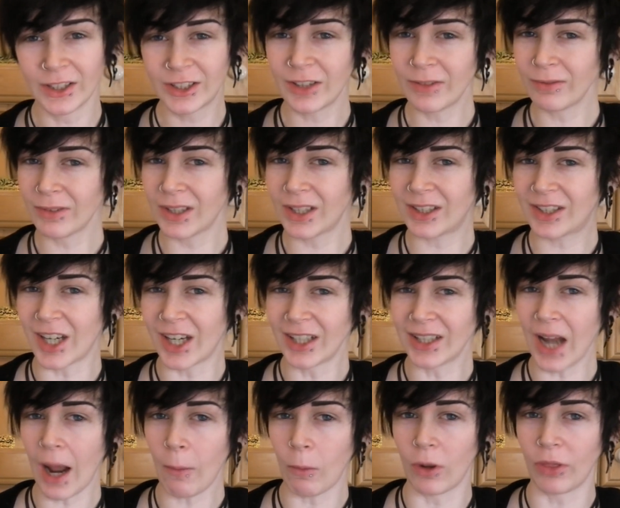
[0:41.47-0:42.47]
Didn't really
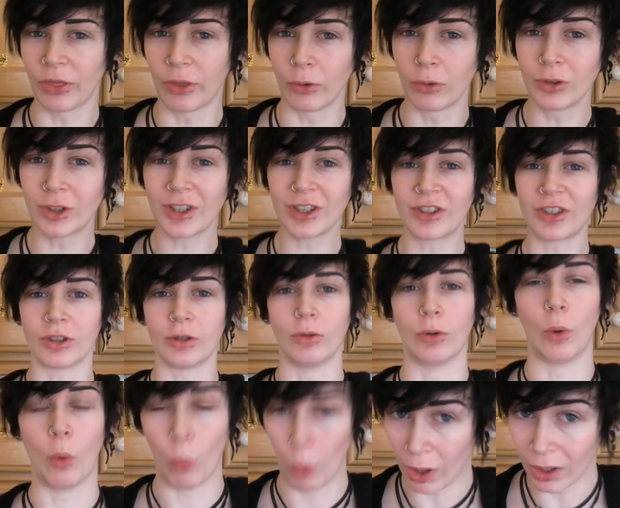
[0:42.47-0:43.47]
think that one through, did
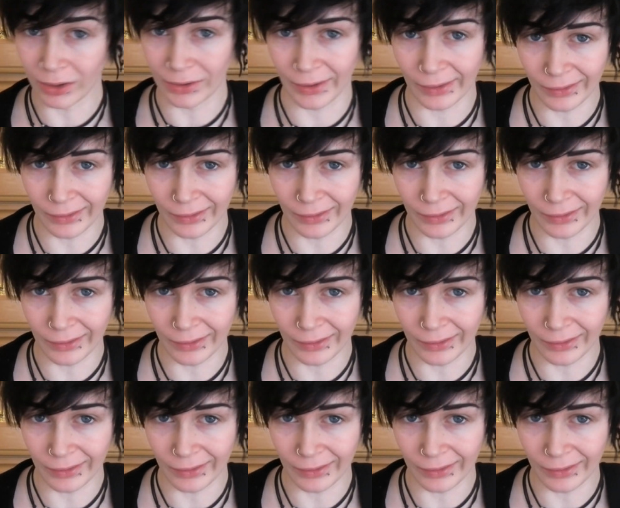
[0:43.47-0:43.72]
you? Well